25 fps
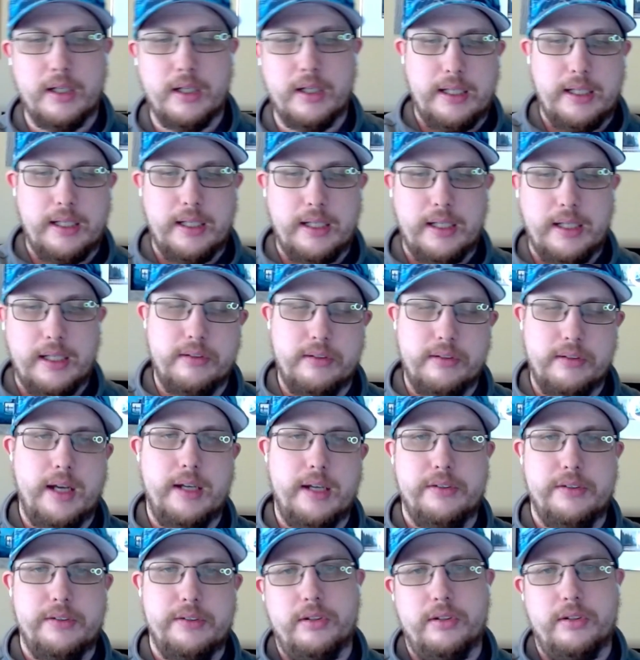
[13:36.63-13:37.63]
It's not
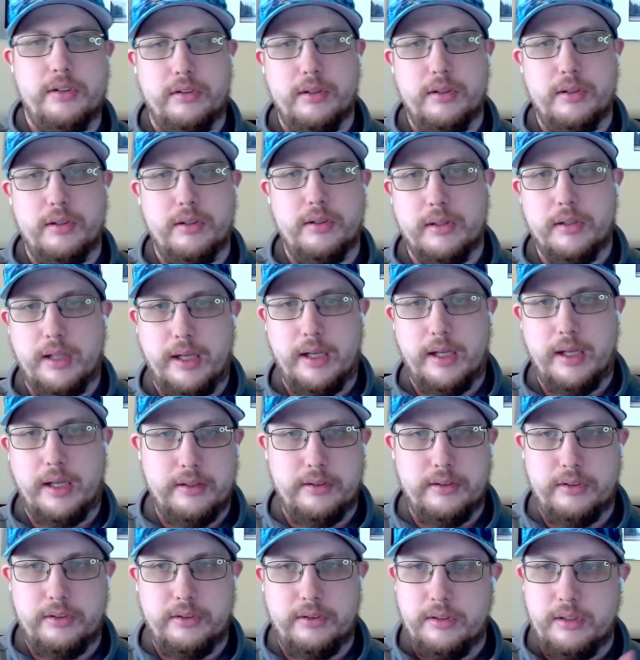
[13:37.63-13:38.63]
just as simple
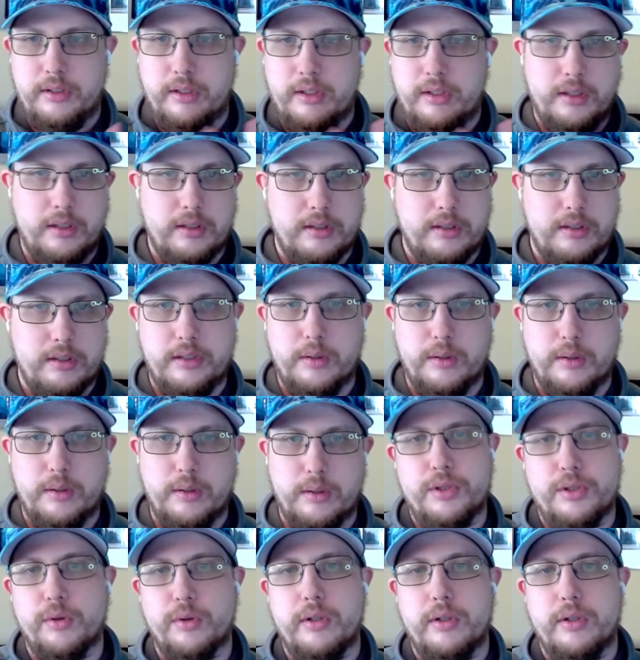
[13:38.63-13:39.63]
as, a
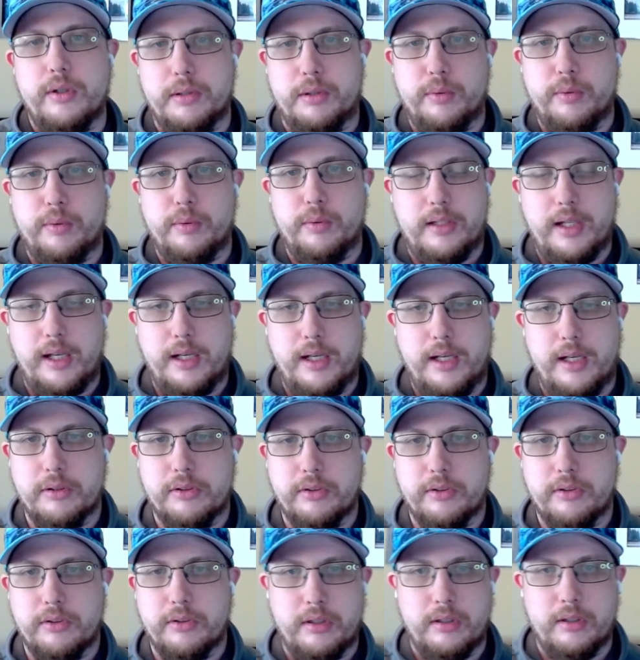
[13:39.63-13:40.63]
join between
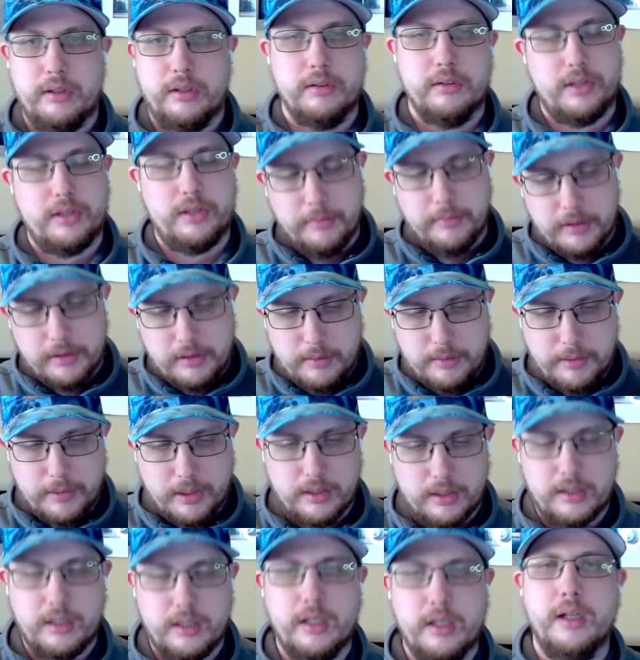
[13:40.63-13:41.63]
tables. Some of them
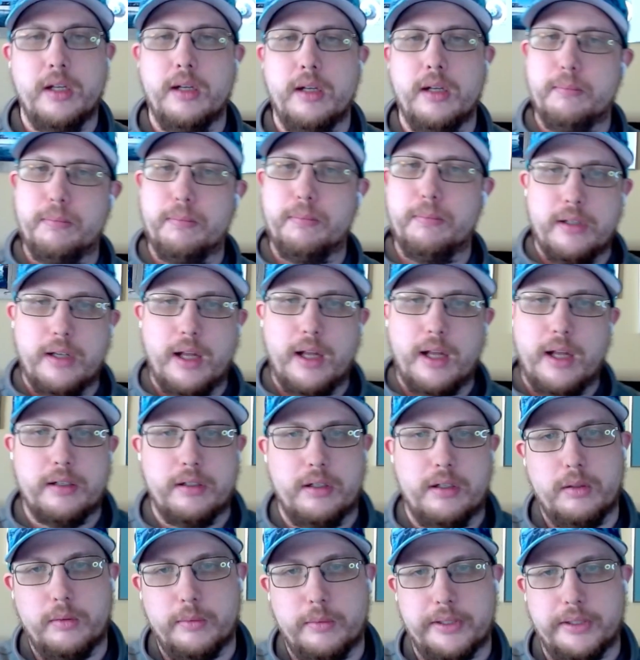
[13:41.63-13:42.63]
are, but not
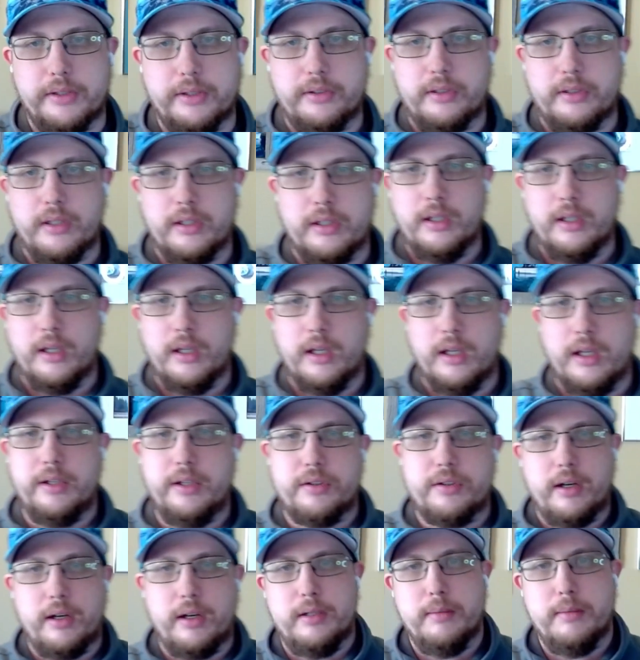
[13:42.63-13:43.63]
always. And
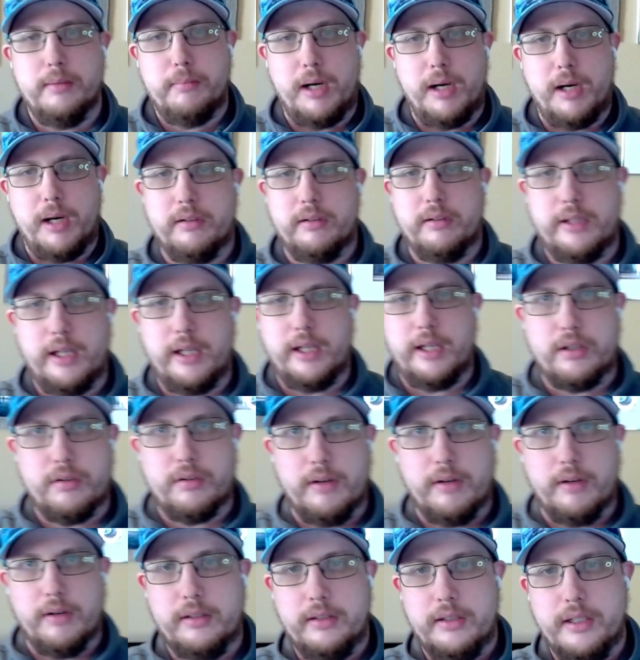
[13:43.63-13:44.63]
trying to model that
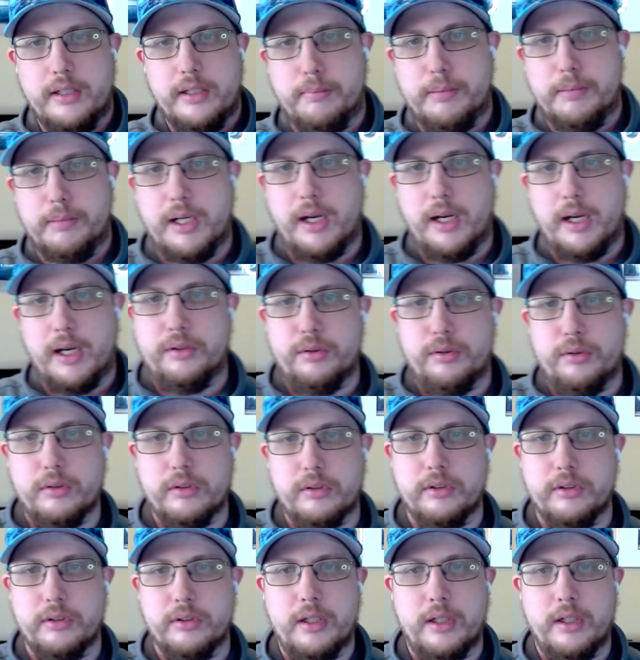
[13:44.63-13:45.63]
correctly in BI
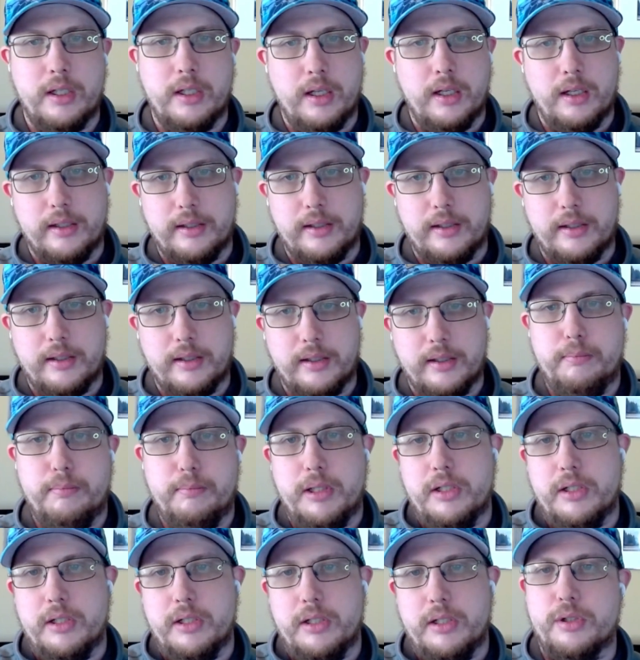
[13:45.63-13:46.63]
tools can
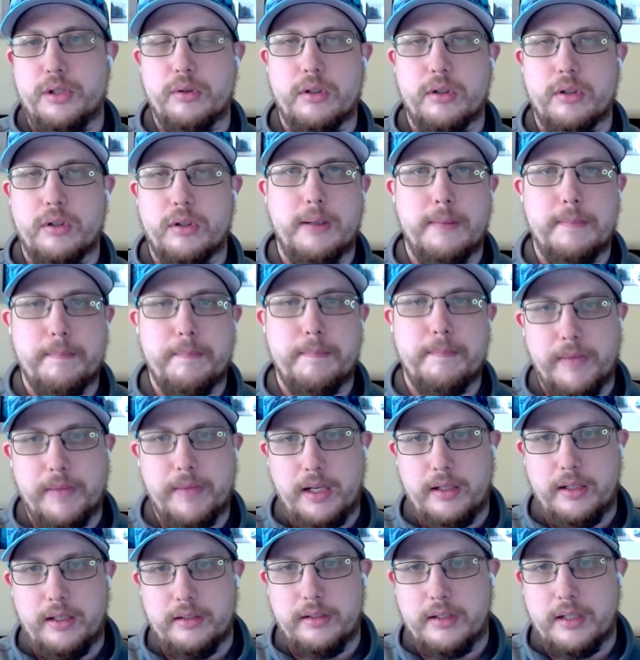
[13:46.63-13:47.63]
be a chore
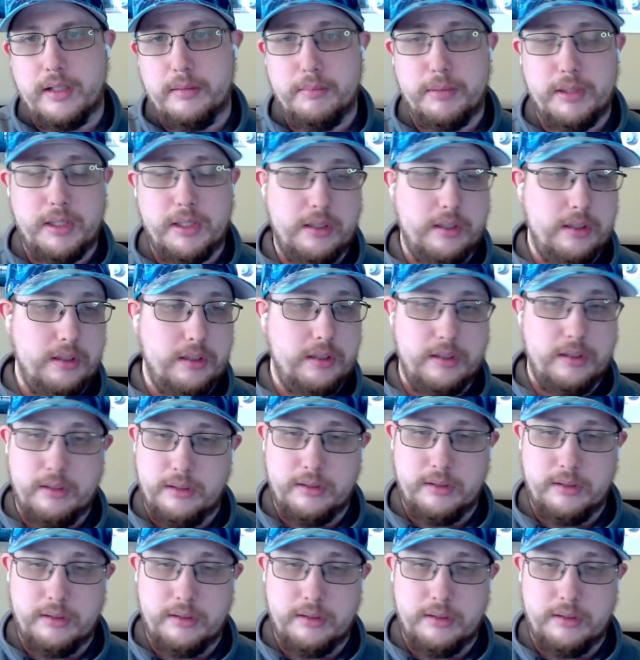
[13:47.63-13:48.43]
and can be